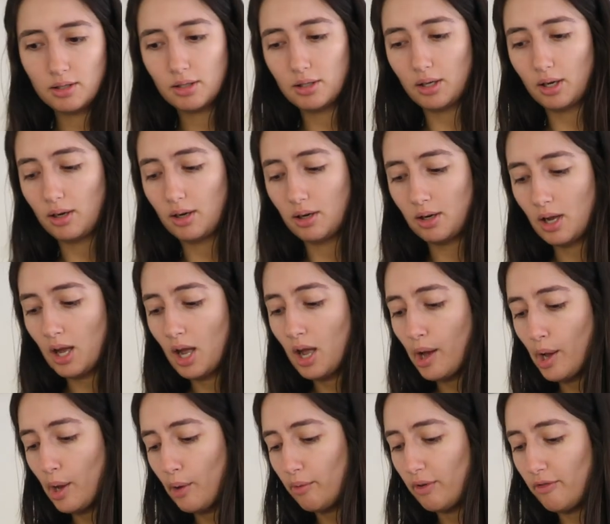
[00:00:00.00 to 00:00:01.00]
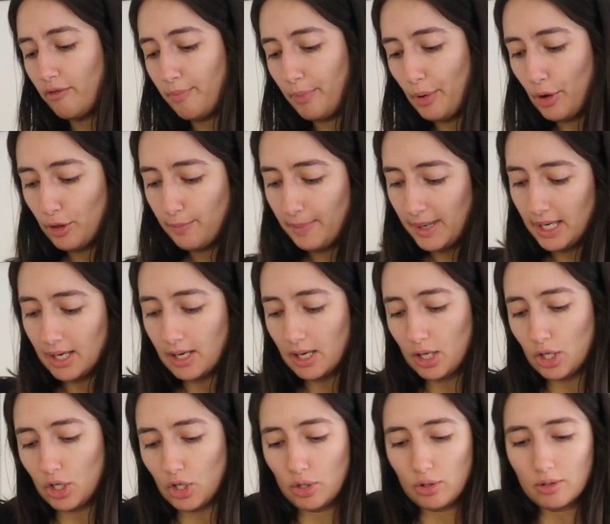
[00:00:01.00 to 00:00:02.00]
So we've both been
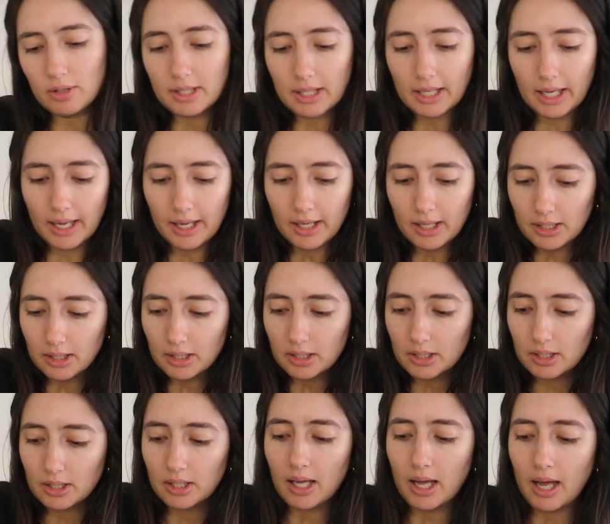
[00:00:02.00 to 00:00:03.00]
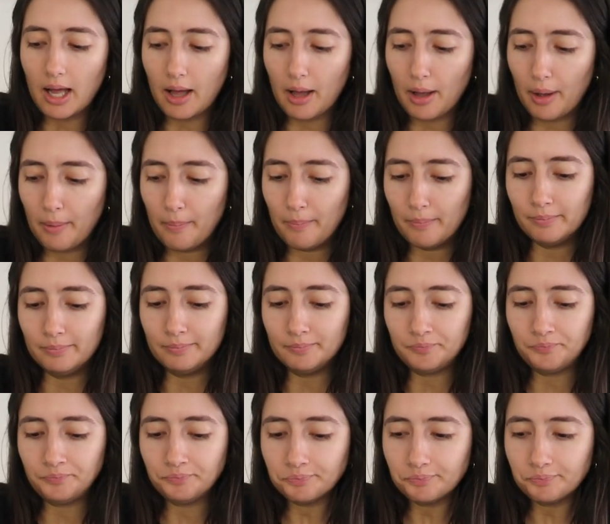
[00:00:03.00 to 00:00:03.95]
using it. Um,